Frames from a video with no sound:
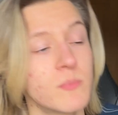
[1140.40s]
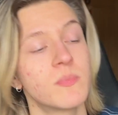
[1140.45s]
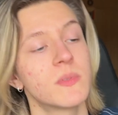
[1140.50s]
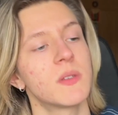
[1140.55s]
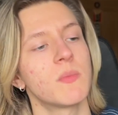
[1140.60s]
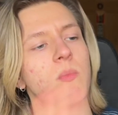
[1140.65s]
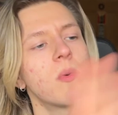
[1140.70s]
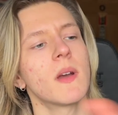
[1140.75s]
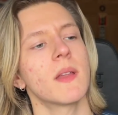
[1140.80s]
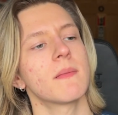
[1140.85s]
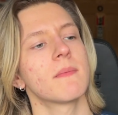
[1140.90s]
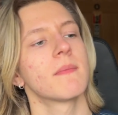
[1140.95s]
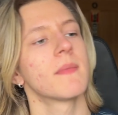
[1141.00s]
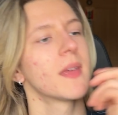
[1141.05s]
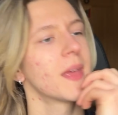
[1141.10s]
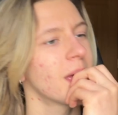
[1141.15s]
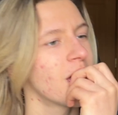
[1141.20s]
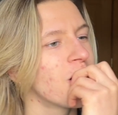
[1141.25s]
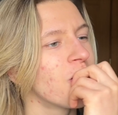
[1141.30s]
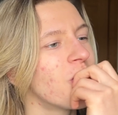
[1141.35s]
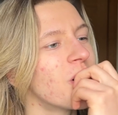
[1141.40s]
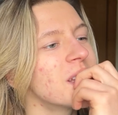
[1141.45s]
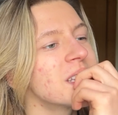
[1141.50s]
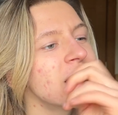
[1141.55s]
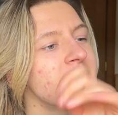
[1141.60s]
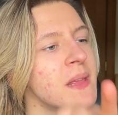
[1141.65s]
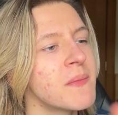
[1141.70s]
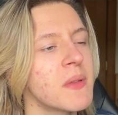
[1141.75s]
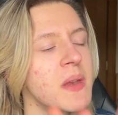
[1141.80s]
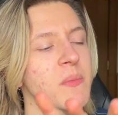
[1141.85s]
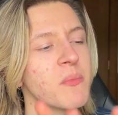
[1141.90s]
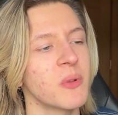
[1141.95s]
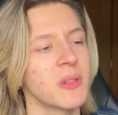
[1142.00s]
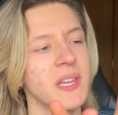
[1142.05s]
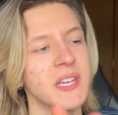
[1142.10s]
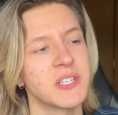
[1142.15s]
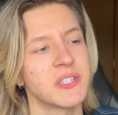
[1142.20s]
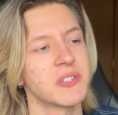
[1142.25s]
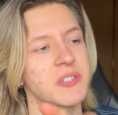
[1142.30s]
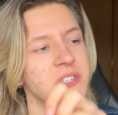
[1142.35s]
See, what is that even in
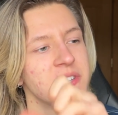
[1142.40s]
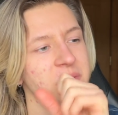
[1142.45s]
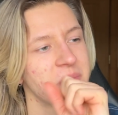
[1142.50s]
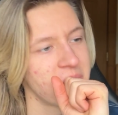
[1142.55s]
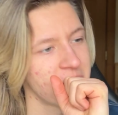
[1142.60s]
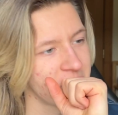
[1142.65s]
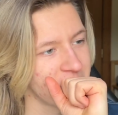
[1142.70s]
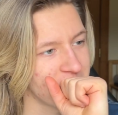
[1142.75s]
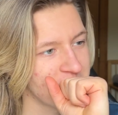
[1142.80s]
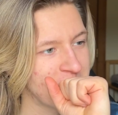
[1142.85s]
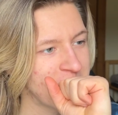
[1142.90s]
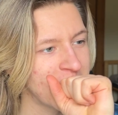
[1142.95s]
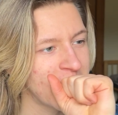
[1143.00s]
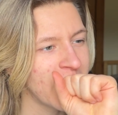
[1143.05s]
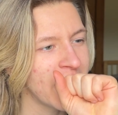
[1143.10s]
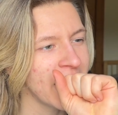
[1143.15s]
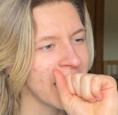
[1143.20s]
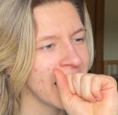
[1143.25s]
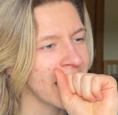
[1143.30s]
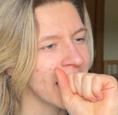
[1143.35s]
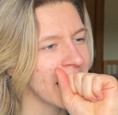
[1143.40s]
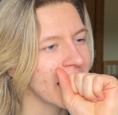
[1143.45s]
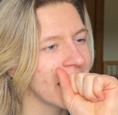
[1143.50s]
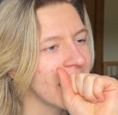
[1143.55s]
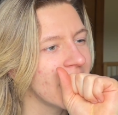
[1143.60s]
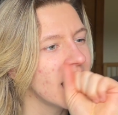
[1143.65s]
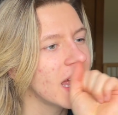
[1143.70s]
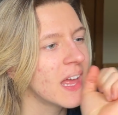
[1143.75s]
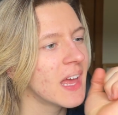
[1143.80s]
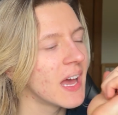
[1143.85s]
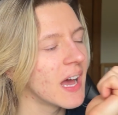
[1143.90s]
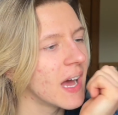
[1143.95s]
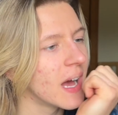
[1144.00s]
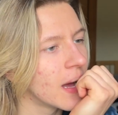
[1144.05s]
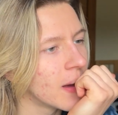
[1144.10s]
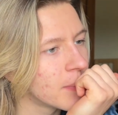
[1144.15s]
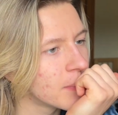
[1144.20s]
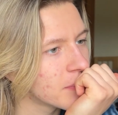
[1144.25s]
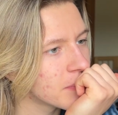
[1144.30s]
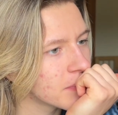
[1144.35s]
relation to?
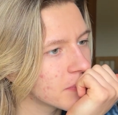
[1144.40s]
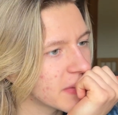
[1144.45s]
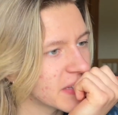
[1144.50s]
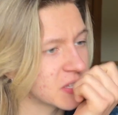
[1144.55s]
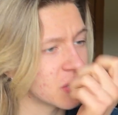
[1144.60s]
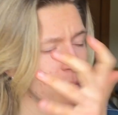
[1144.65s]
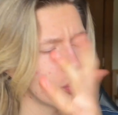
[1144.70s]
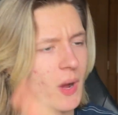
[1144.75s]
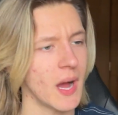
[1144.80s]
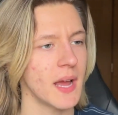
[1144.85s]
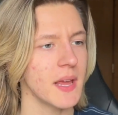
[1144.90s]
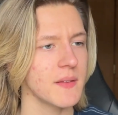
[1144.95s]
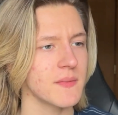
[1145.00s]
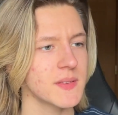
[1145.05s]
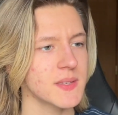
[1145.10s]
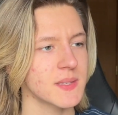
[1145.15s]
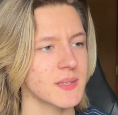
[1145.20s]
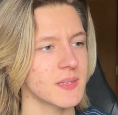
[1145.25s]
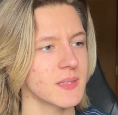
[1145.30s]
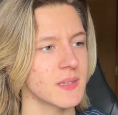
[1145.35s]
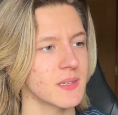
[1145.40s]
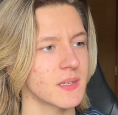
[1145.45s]
Like their wives?